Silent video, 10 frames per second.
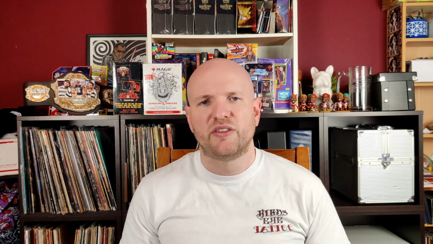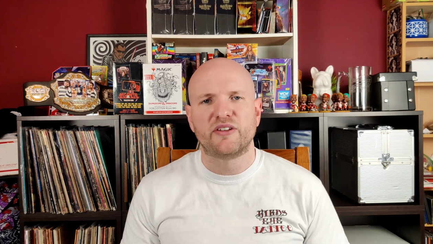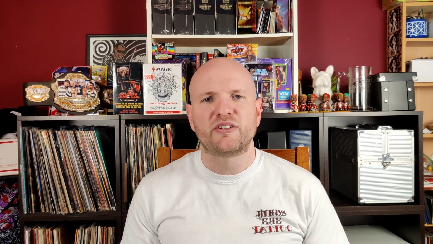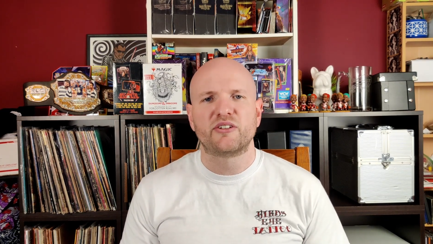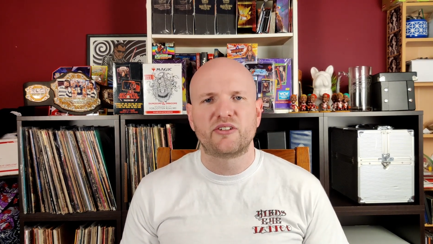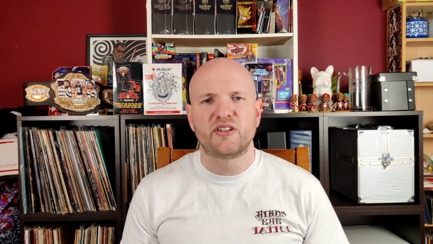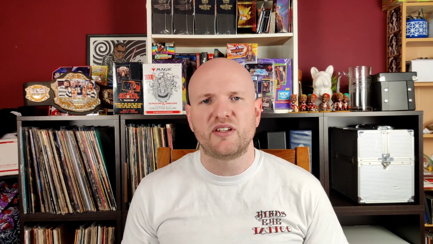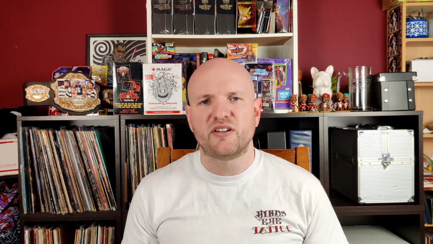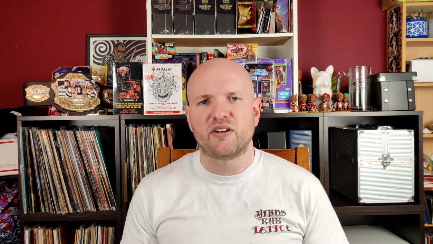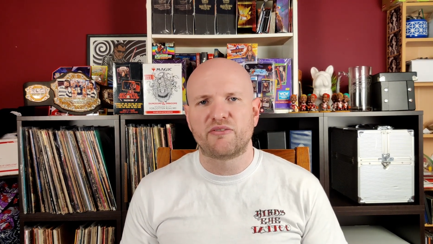This is
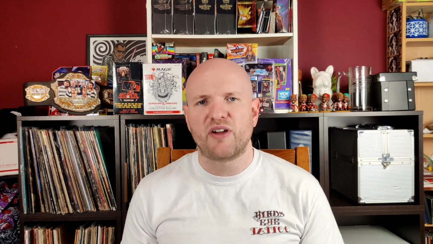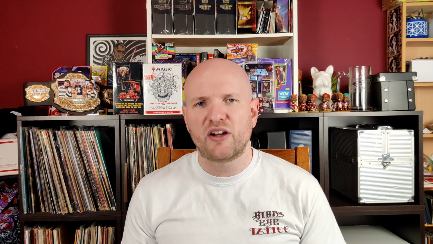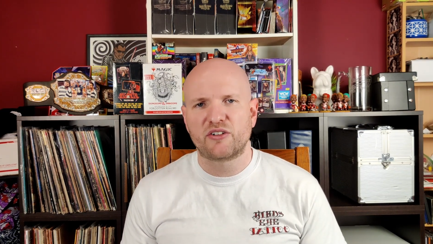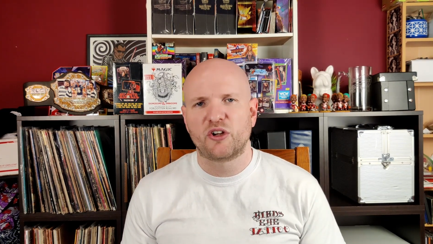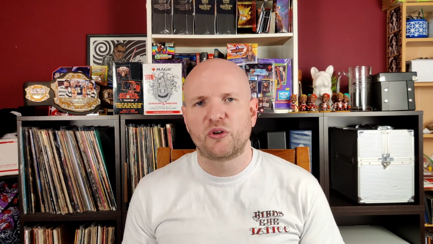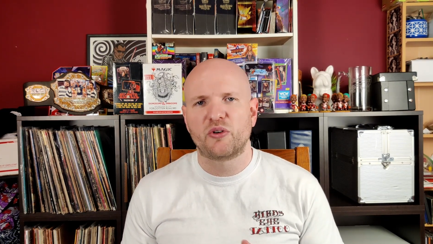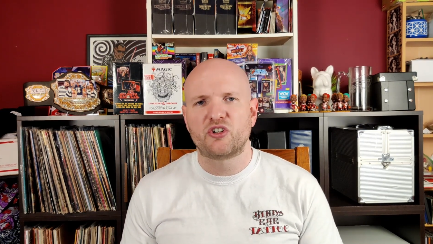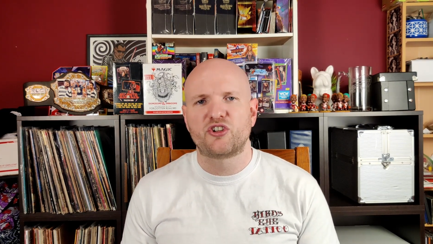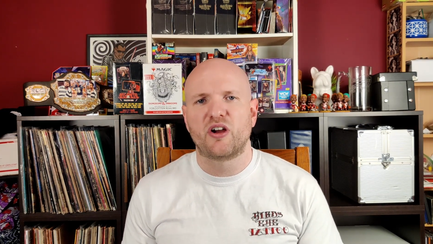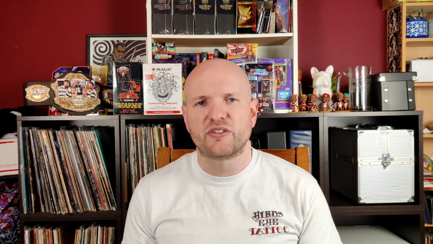the de facto
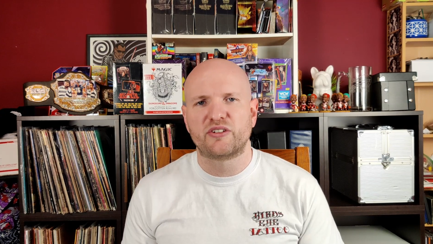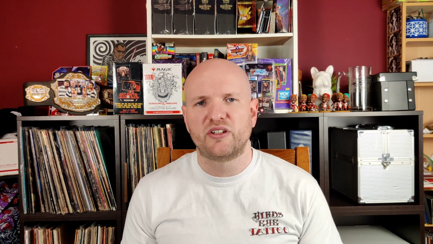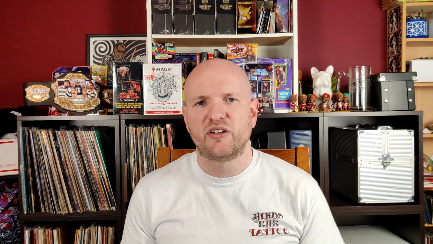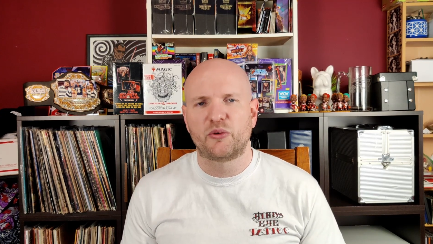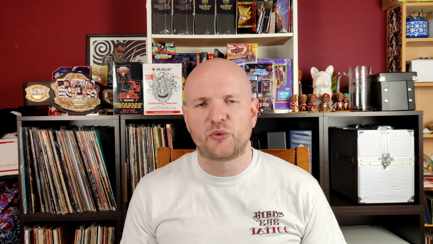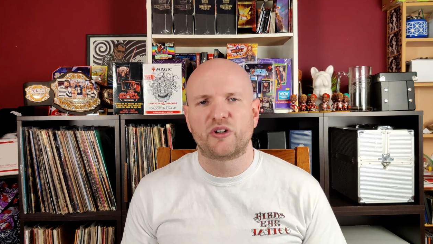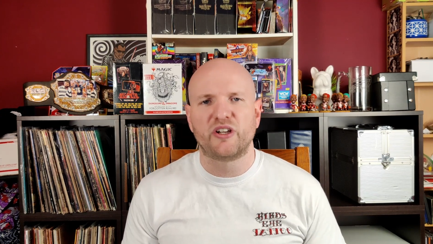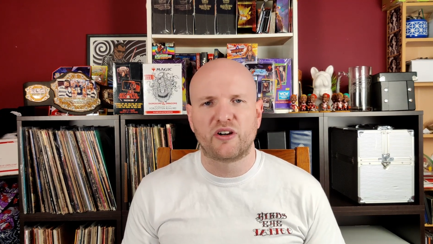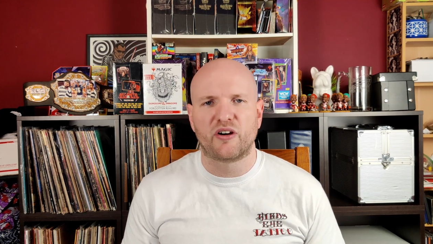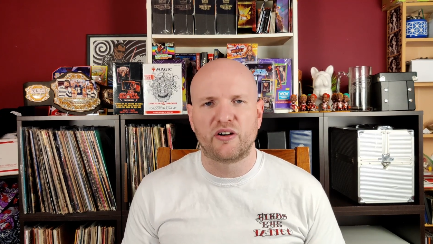John Cena
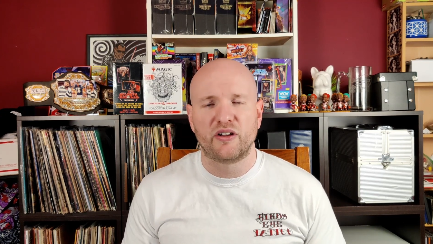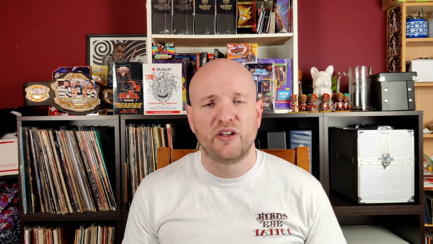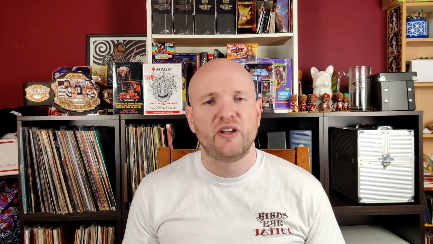rookie card.